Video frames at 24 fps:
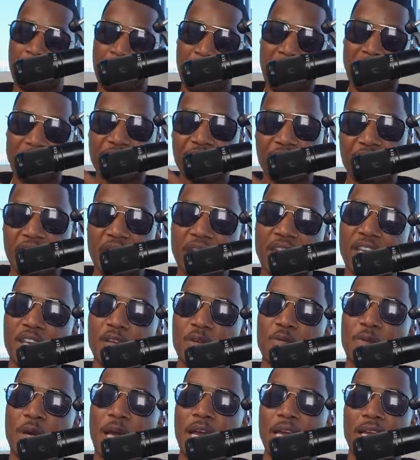by
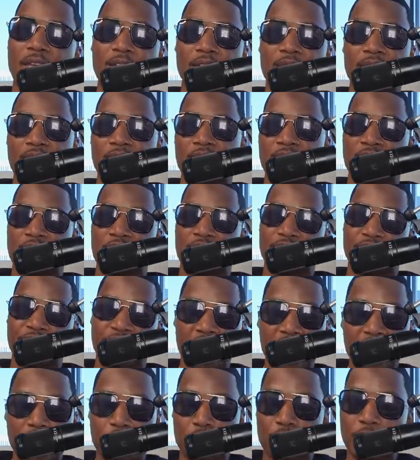thinking right.
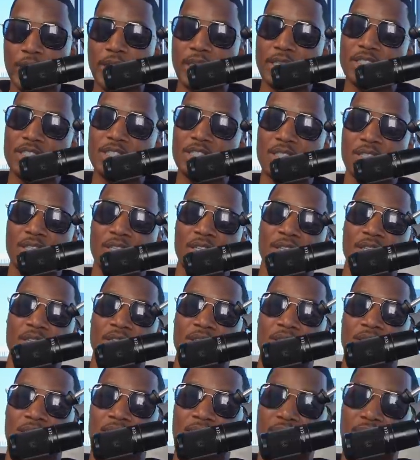Think rich.
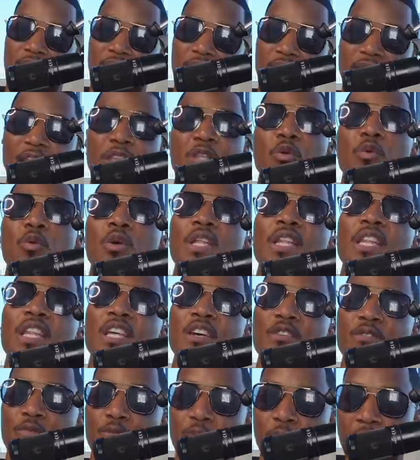You dig? And you will
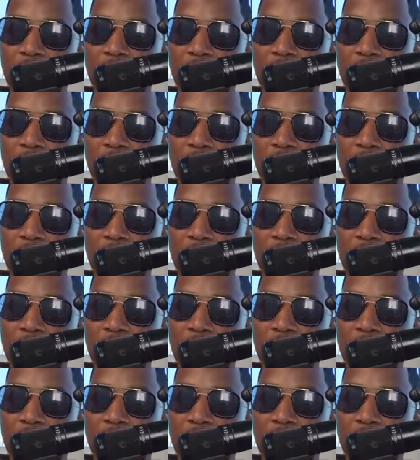live